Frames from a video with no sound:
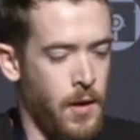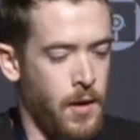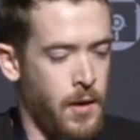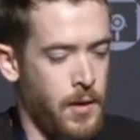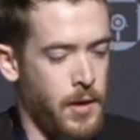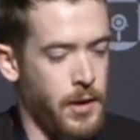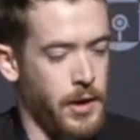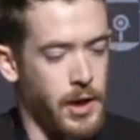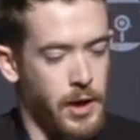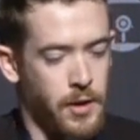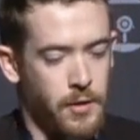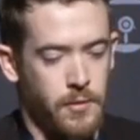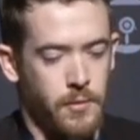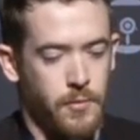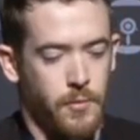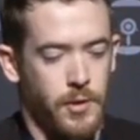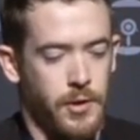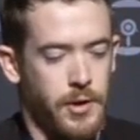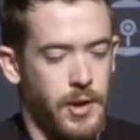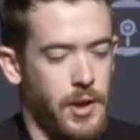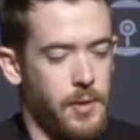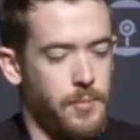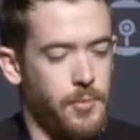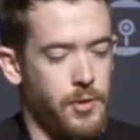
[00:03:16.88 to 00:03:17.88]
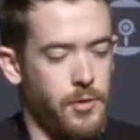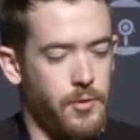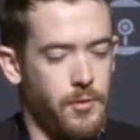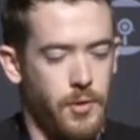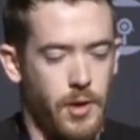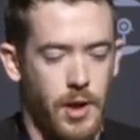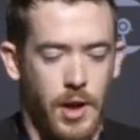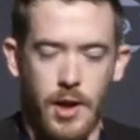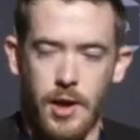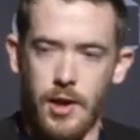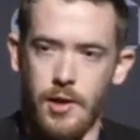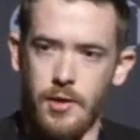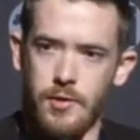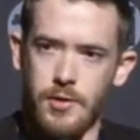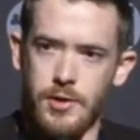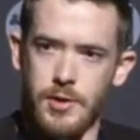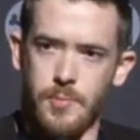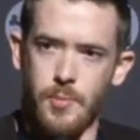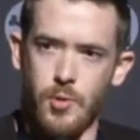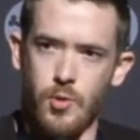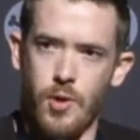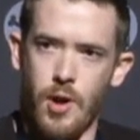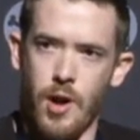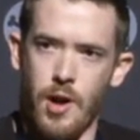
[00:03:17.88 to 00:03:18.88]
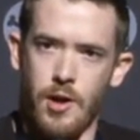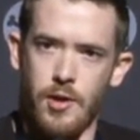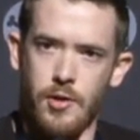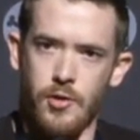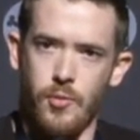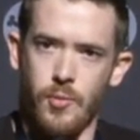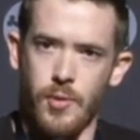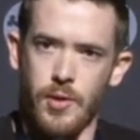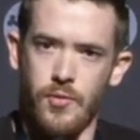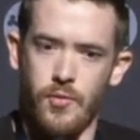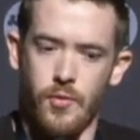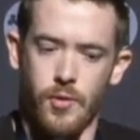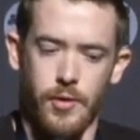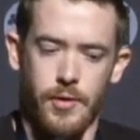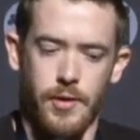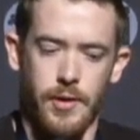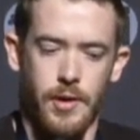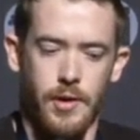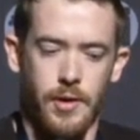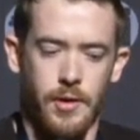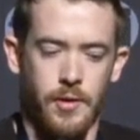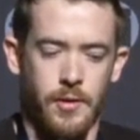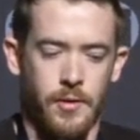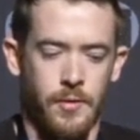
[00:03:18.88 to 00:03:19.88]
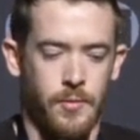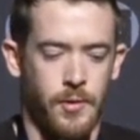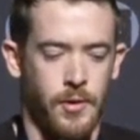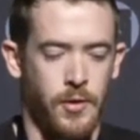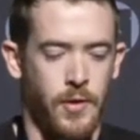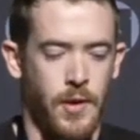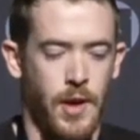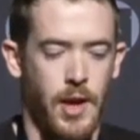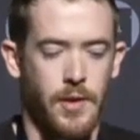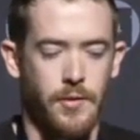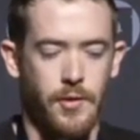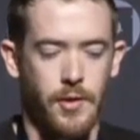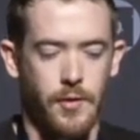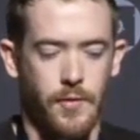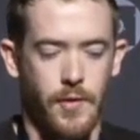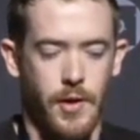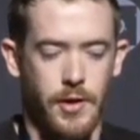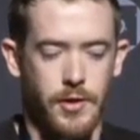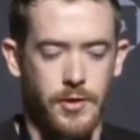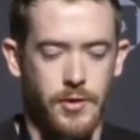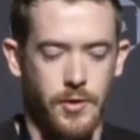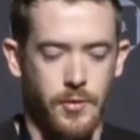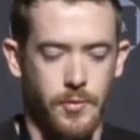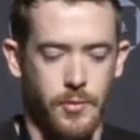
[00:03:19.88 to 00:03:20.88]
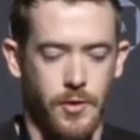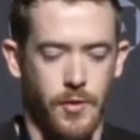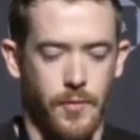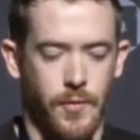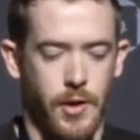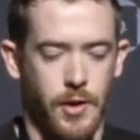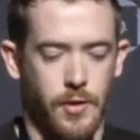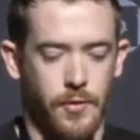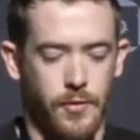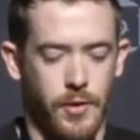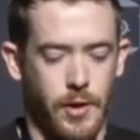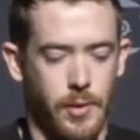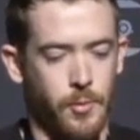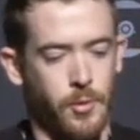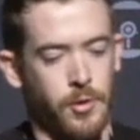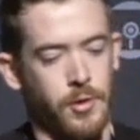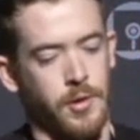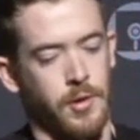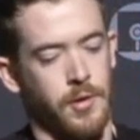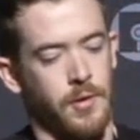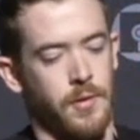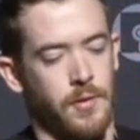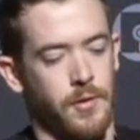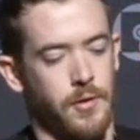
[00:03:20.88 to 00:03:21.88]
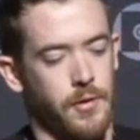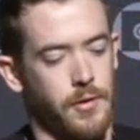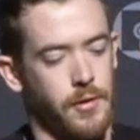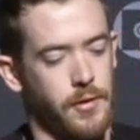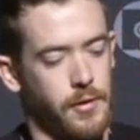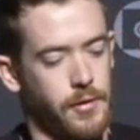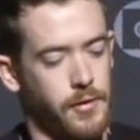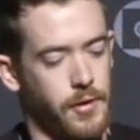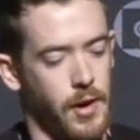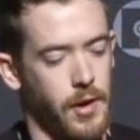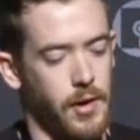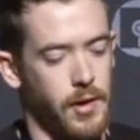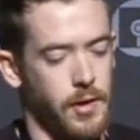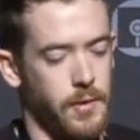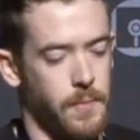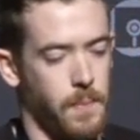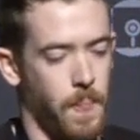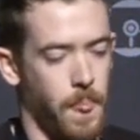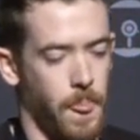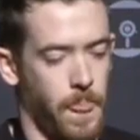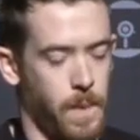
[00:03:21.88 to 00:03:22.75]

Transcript: And again, we debuted at ShmooCon 2014 with AV Evasion with the Veil framework. There's our site again.